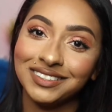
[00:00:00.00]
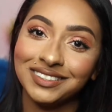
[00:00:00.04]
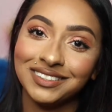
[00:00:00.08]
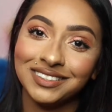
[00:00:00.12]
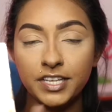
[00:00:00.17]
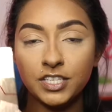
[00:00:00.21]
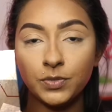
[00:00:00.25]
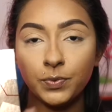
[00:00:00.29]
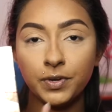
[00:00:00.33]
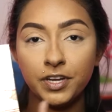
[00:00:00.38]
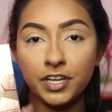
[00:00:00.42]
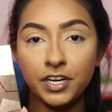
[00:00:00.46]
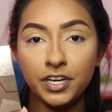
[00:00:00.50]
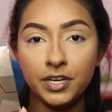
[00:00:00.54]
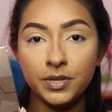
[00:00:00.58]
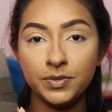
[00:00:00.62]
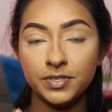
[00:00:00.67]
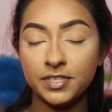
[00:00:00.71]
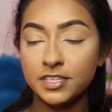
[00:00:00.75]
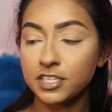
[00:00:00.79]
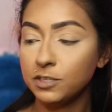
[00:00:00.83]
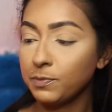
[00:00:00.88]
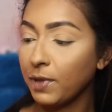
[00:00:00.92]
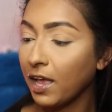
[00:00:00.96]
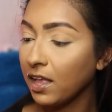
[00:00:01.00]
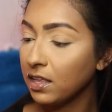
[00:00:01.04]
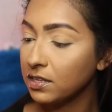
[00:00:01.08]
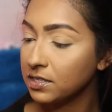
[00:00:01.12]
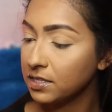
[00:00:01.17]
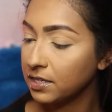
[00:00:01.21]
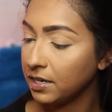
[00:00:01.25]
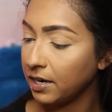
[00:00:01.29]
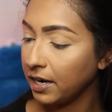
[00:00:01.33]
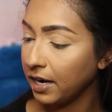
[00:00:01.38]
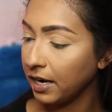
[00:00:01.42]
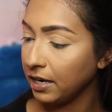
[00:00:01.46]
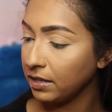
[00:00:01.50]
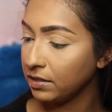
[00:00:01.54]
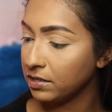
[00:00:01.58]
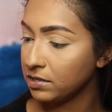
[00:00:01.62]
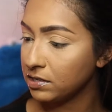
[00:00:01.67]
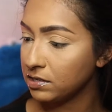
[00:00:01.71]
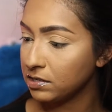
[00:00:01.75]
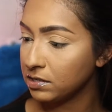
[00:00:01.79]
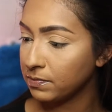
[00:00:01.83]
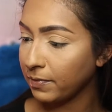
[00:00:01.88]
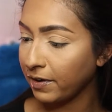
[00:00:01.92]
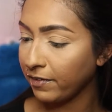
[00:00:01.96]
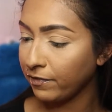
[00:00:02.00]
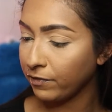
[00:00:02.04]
So we're going to use this palette today. This is my